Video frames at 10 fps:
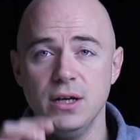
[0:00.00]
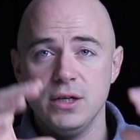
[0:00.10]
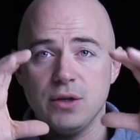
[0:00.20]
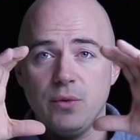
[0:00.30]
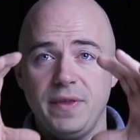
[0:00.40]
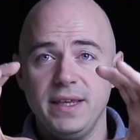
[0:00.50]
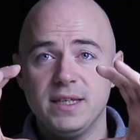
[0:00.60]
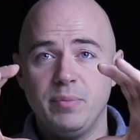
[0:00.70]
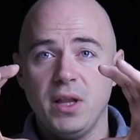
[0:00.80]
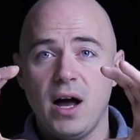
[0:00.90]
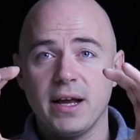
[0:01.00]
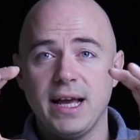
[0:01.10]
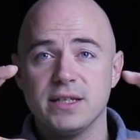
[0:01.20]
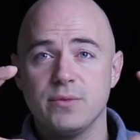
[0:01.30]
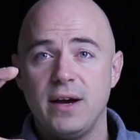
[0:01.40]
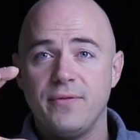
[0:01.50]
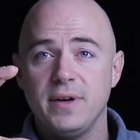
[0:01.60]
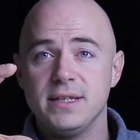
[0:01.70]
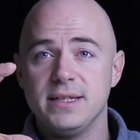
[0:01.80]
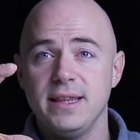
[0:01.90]
So this block has a
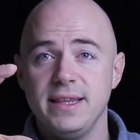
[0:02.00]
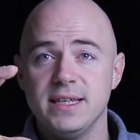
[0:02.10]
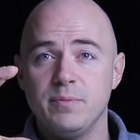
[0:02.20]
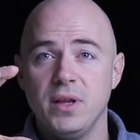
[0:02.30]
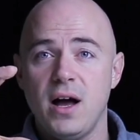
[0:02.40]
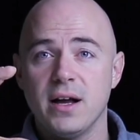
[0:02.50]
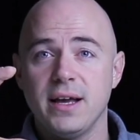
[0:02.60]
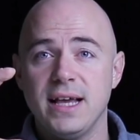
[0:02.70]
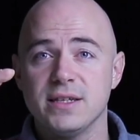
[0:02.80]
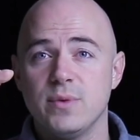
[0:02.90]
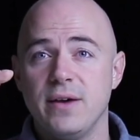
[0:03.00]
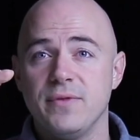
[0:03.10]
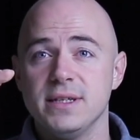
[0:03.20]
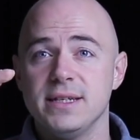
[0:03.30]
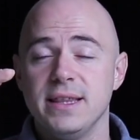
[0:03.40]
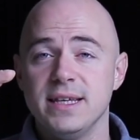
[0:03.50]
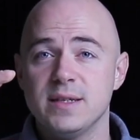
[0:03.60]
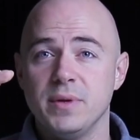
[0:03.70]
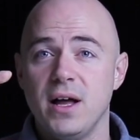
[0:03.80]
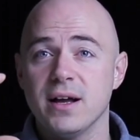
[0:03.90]
reference to this block, has a reference to
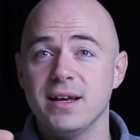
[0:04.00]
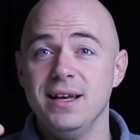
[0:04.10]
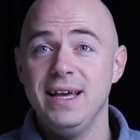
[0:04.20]
this block,